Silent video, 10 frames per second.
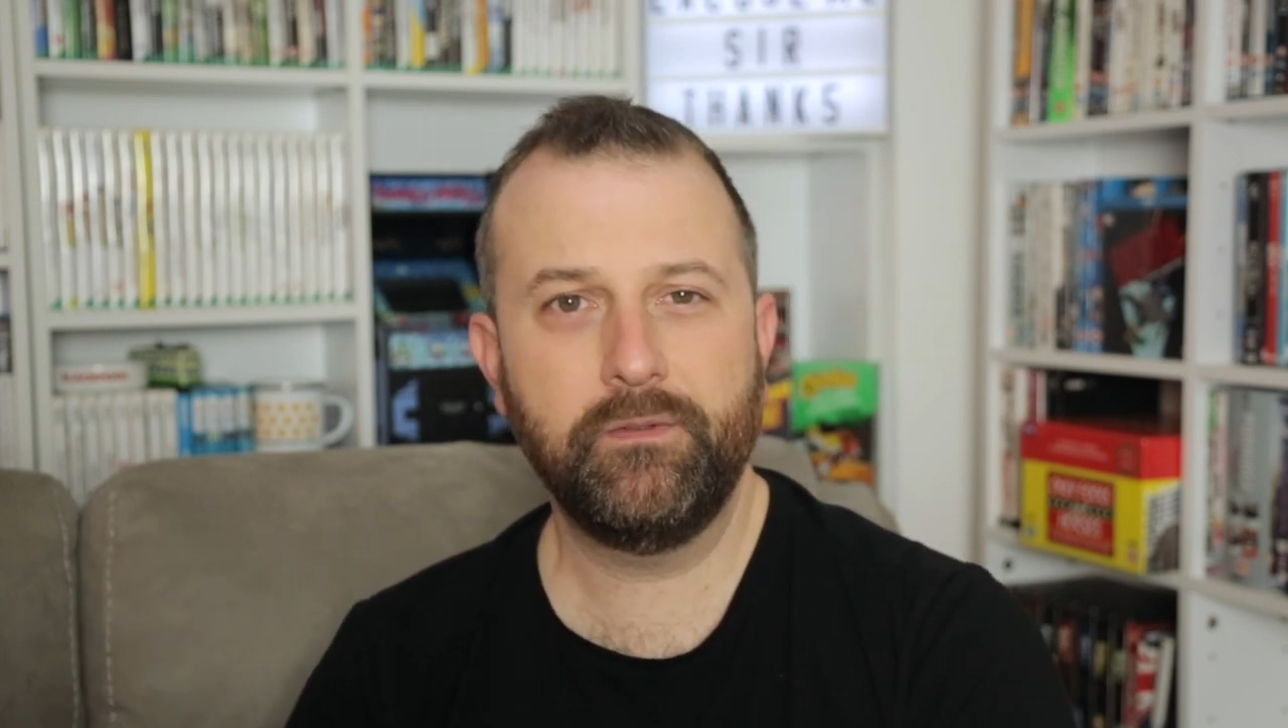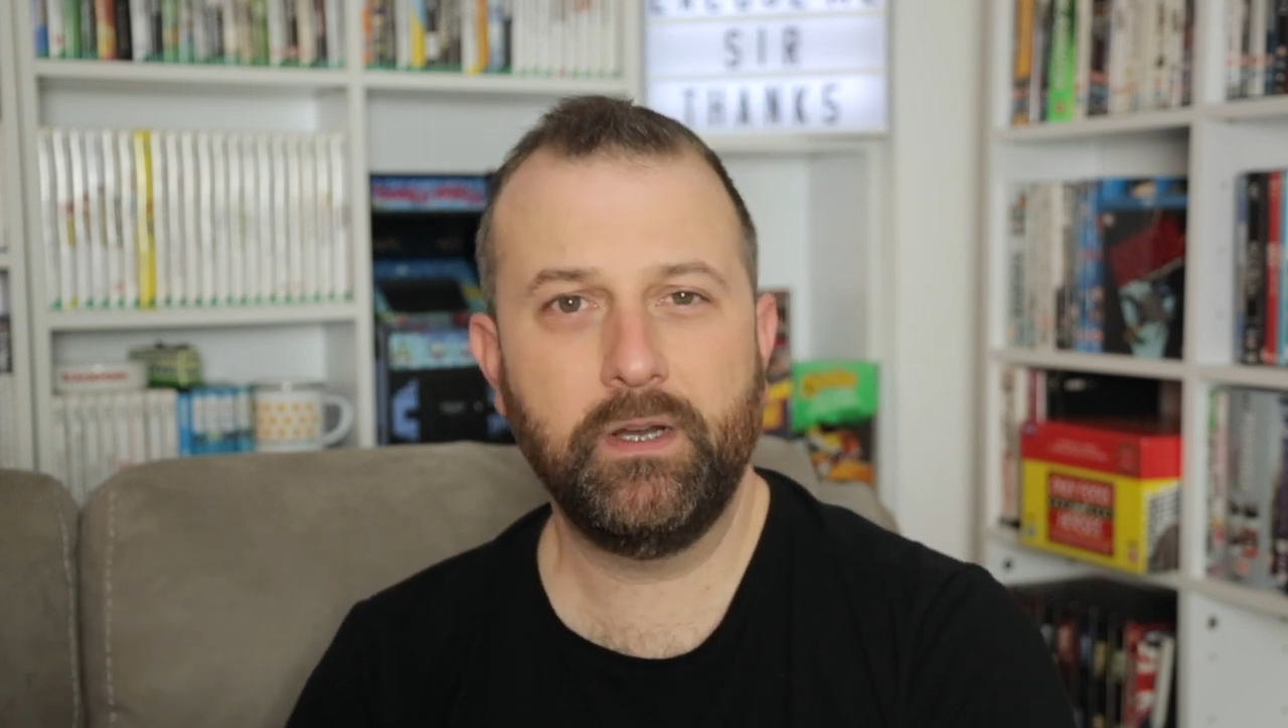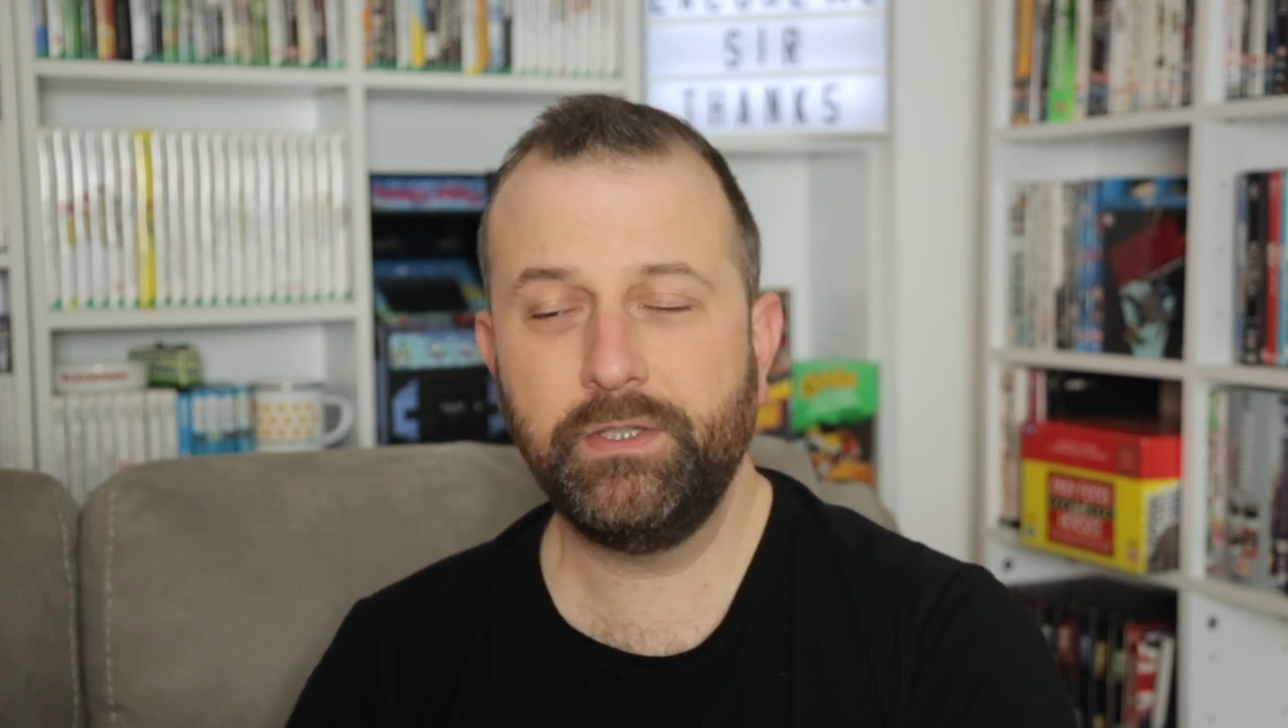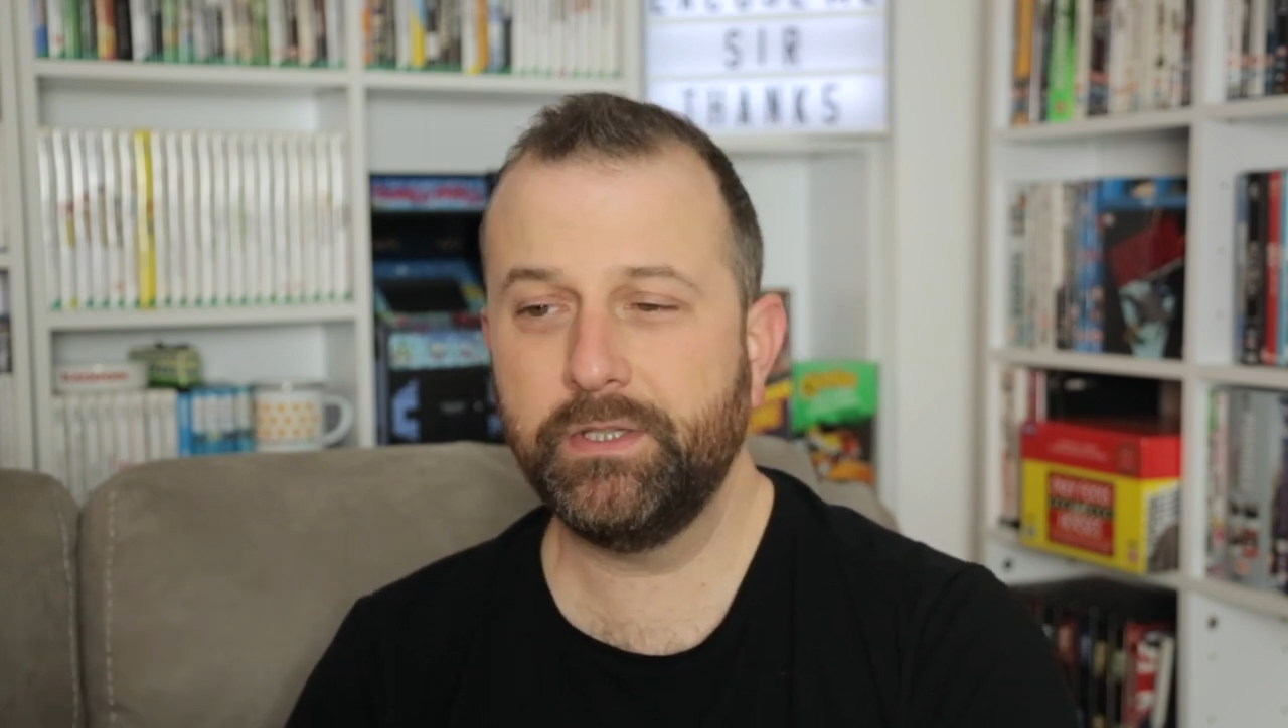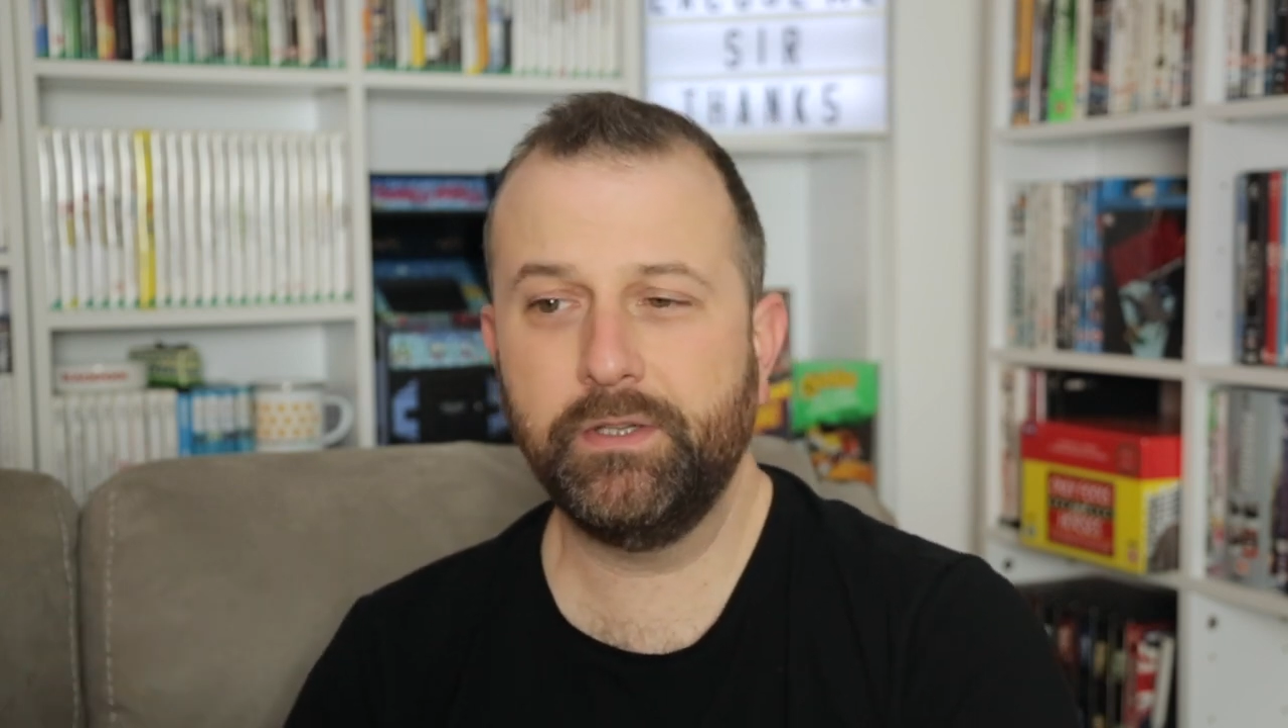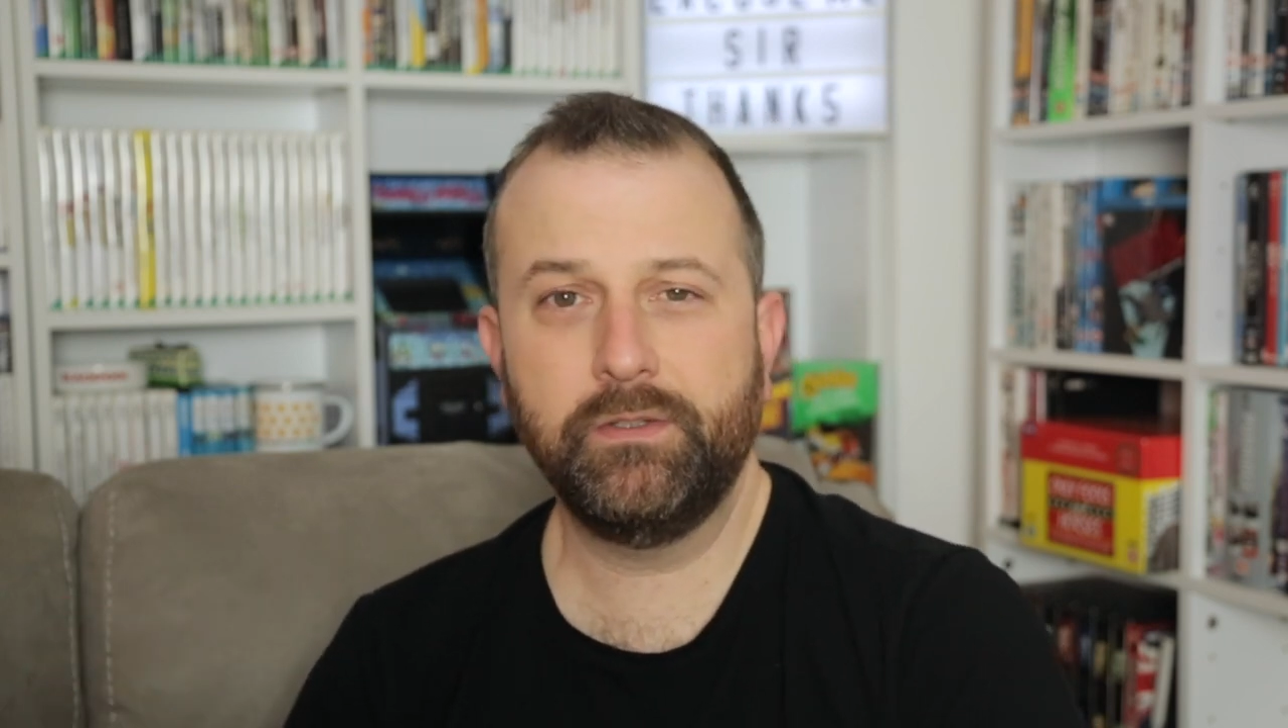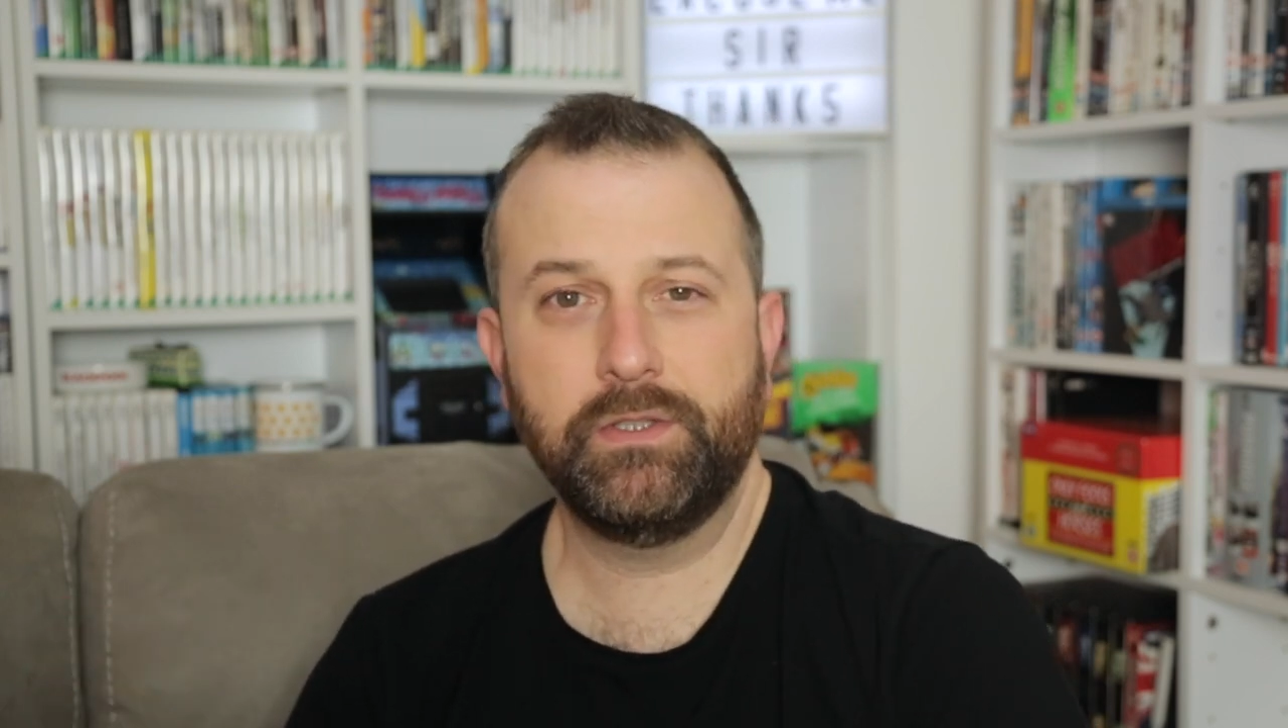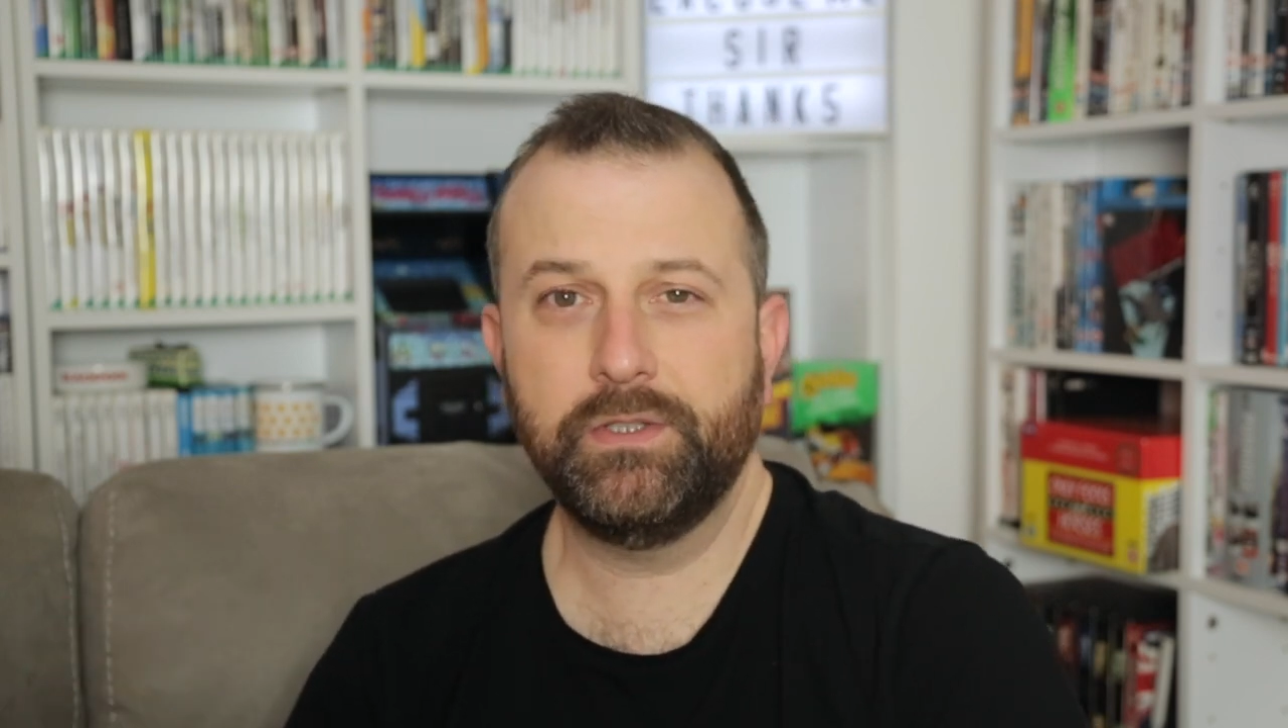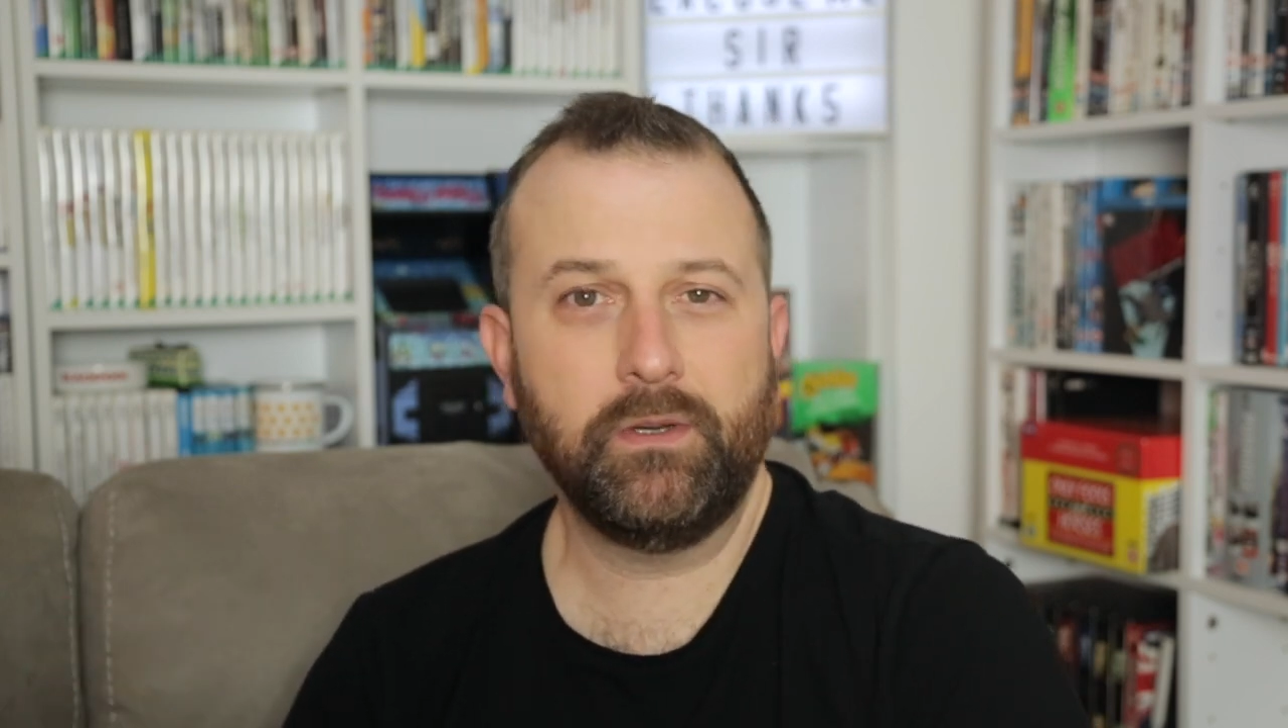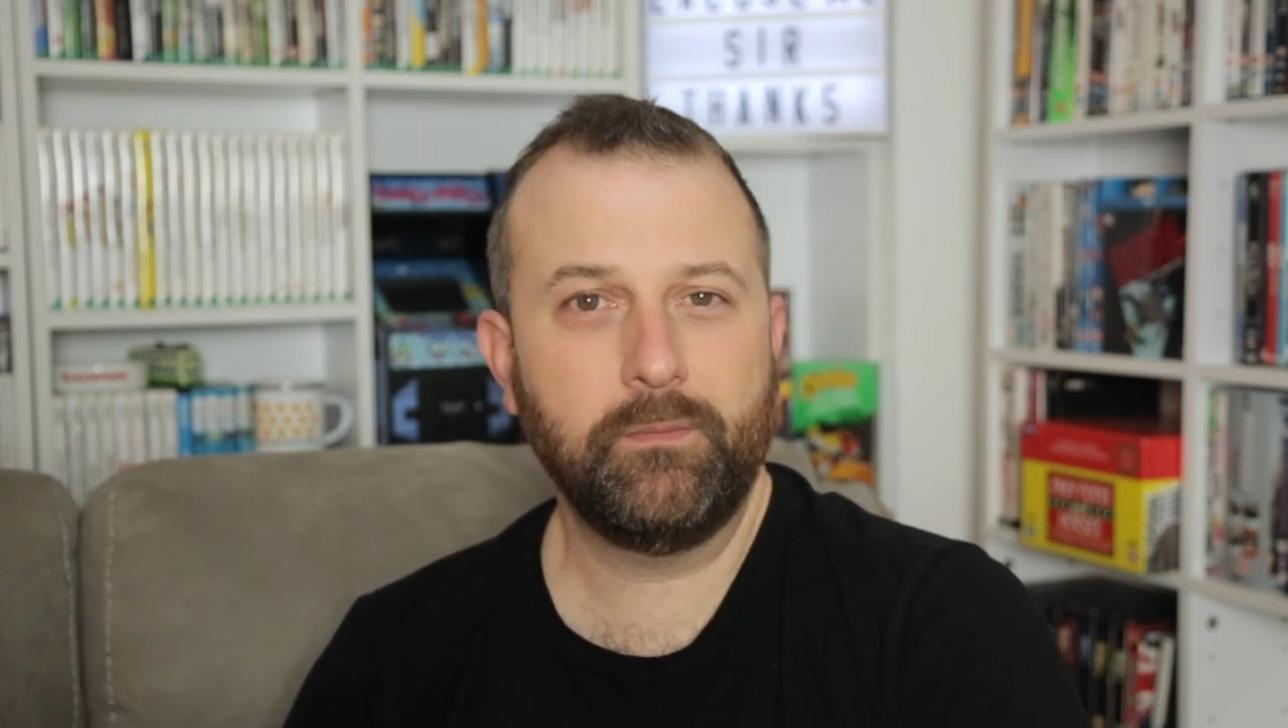I just couldn't
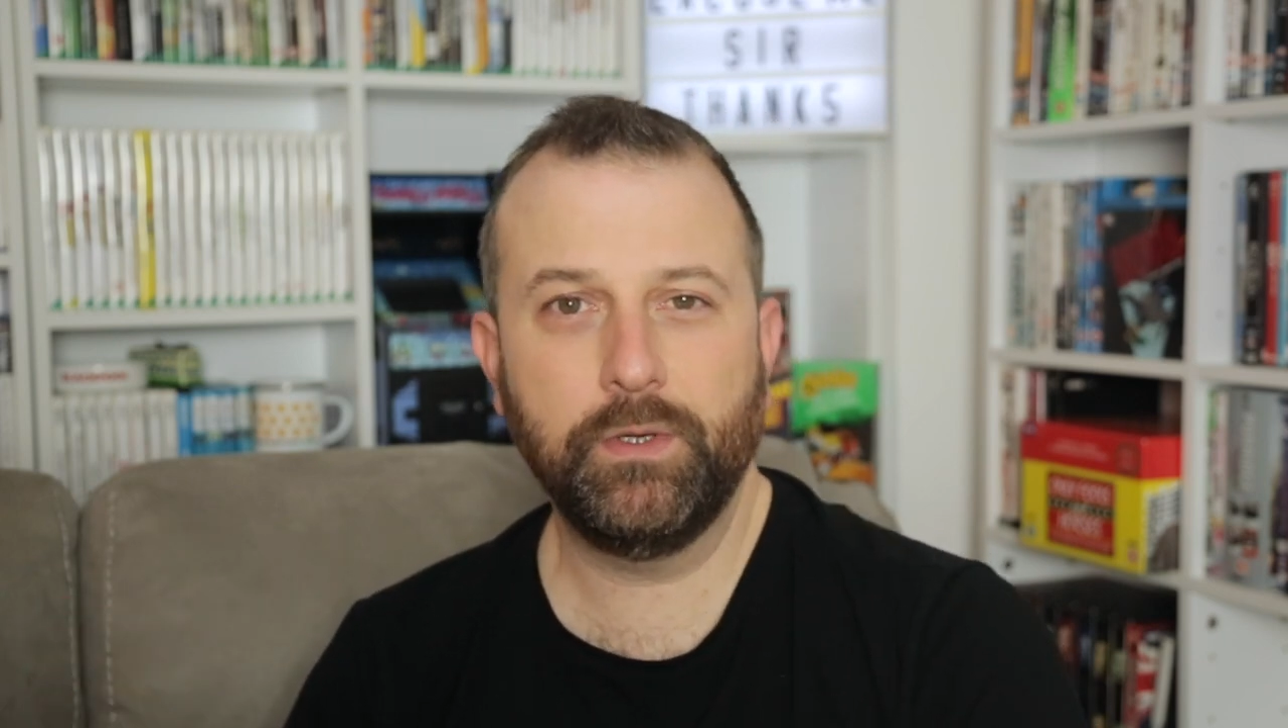stop